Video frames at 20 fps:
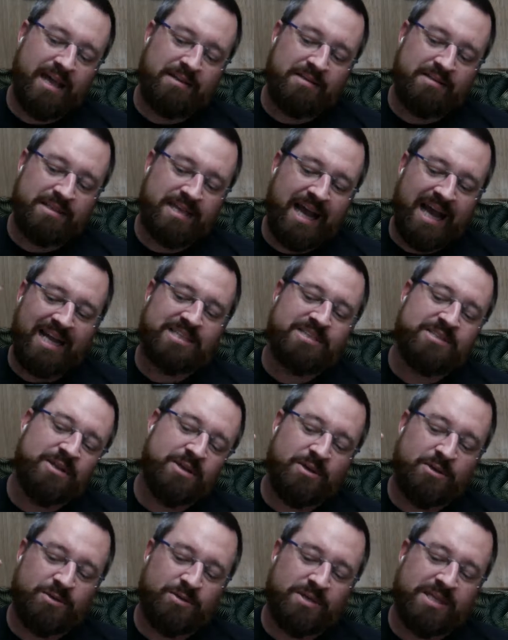
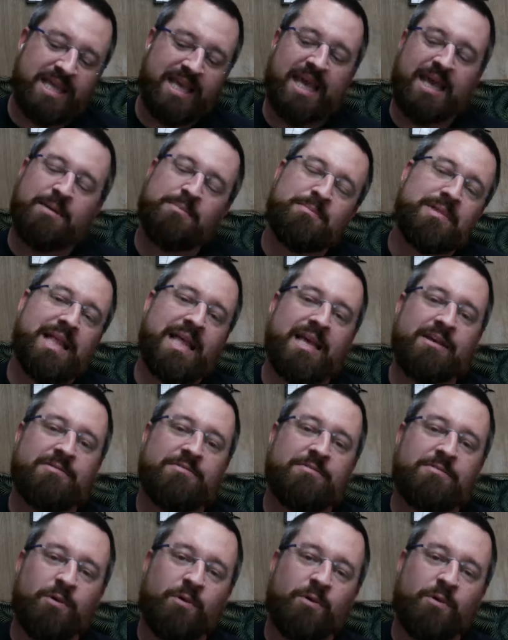Elgato Camlink